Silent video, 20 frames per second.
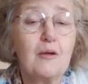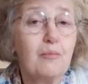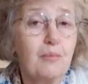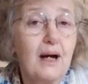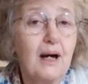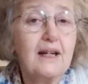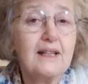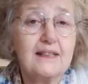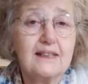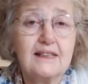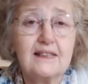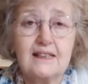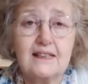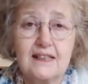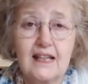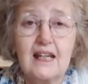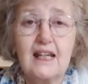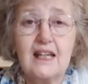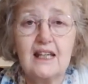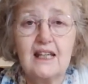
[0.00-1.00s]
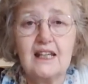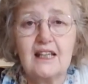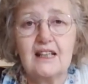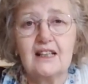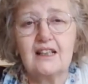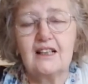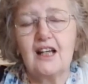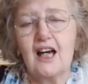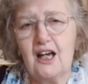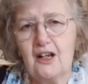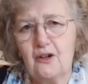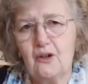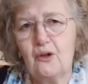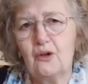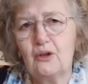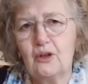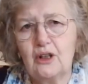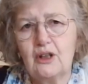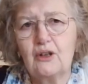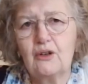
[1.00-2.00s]
by staying in and
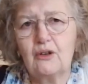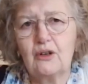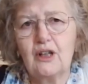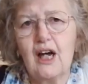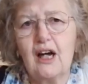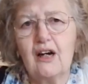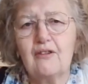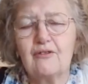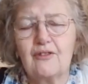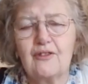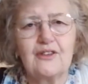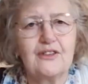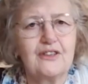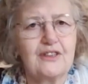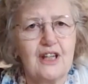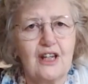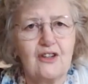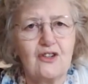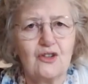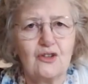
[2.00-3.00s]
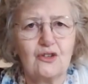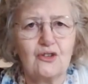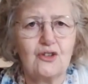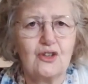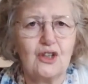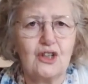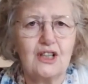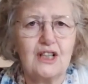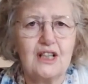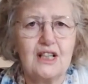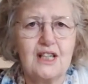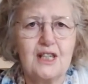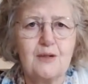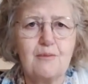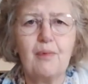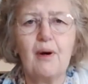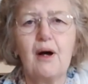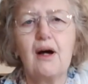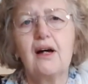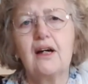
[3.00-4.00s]
only going out for essential journeys,
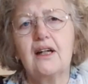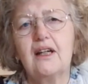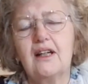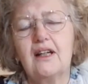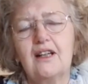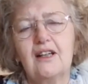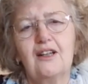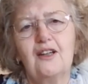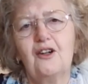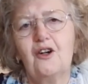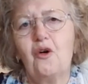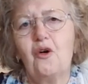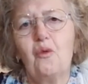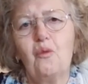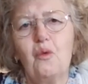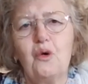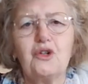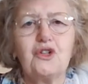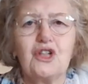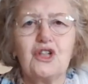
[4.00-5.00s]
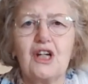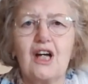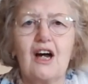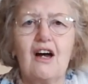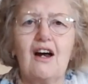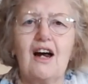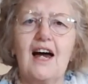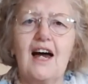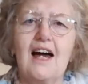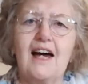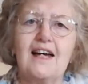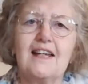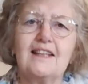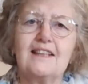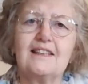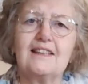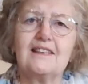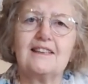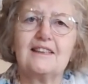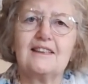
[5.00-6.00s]
by washing our
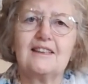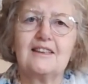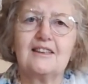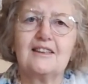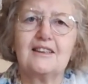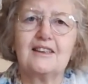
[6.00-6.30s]
hands,